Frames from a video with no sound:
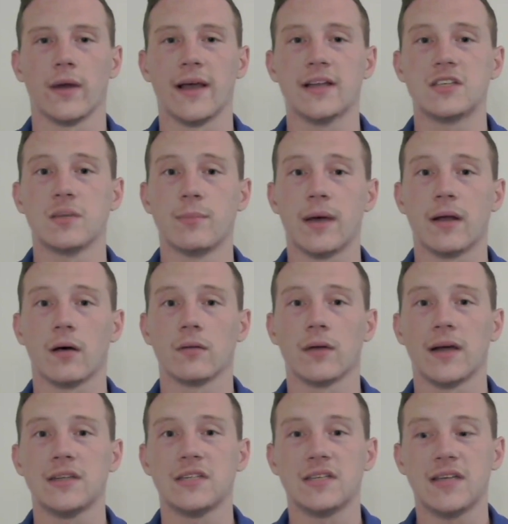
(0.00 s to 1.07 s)
Head to
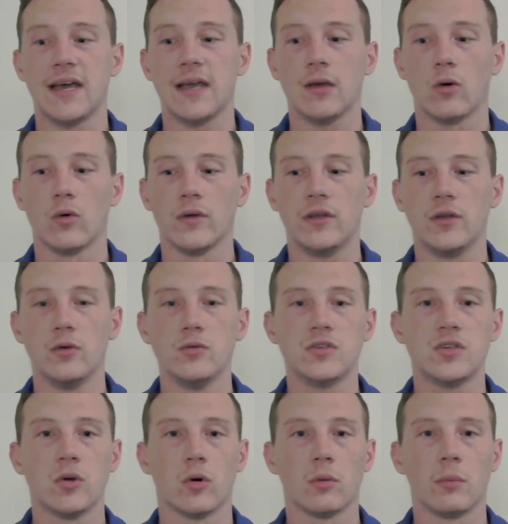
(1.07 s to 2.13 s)
BetOnline today or use
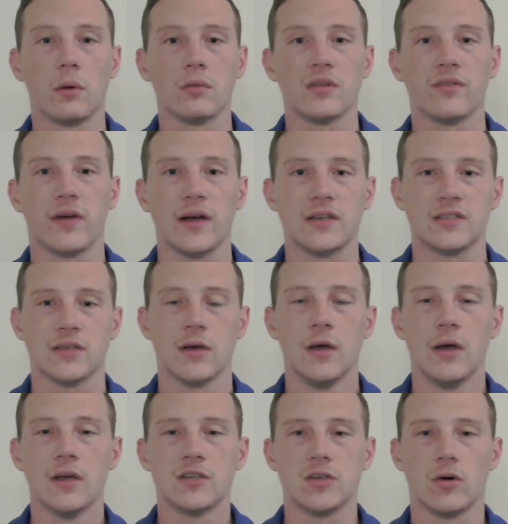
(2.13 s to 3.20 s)
your mobile device
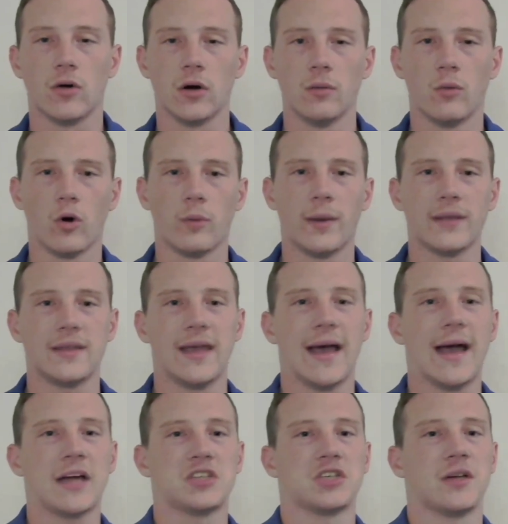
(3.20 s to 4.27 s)
to learn more about the
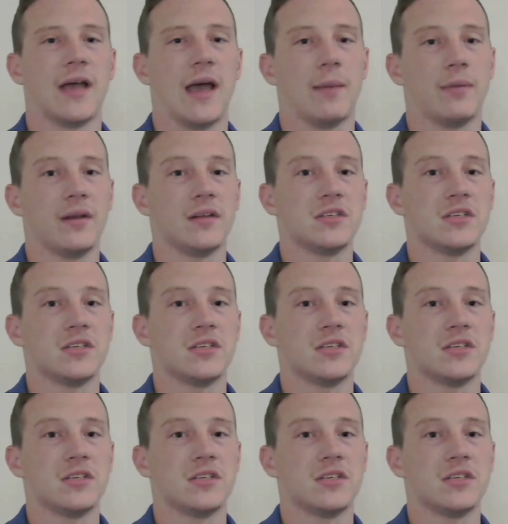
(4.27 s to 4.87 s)
action happening